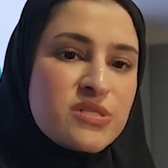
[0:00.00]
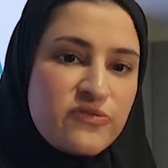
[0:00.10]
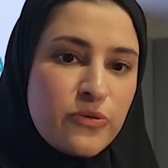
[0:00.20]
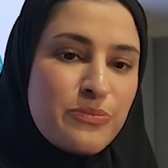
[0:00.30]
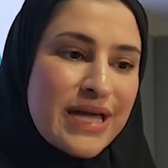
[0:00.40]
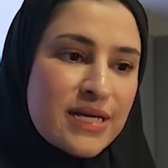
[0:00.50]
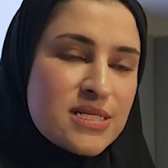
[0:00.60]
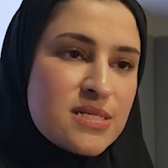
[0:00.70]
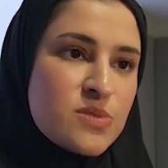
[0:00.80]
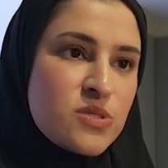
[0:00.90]
different
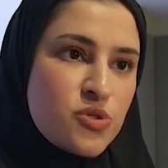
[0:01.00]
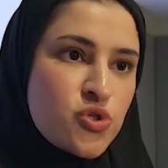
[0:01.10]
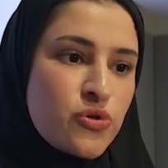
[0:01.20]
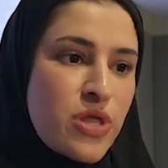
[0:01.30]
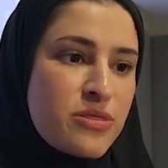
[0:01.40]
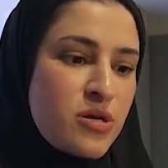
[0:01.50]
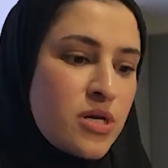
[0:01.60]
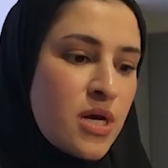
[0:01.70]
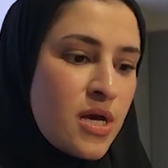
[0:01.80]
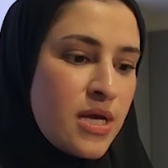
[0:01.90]
mechanisms to ensure that
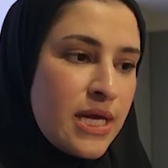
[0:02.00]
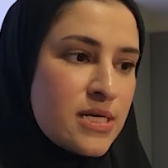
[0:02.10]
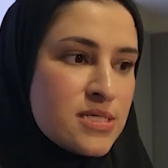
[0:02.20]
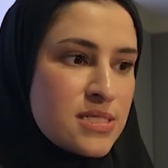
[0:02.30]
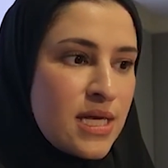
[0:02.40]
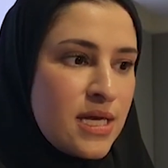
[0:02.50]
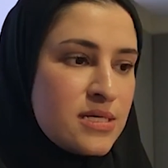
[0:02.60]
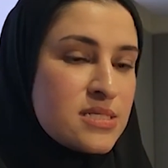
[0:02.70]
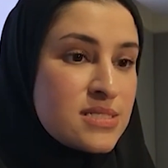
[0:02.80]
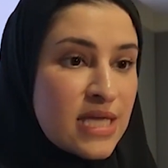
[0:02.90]
there is a
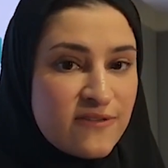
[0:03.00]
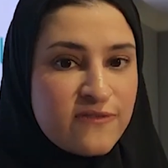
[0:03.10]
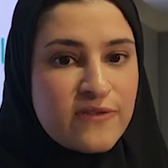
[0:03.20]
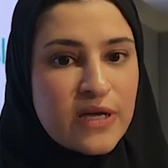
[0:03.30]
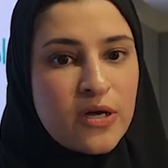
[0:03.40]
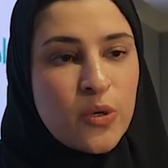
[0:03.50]
safe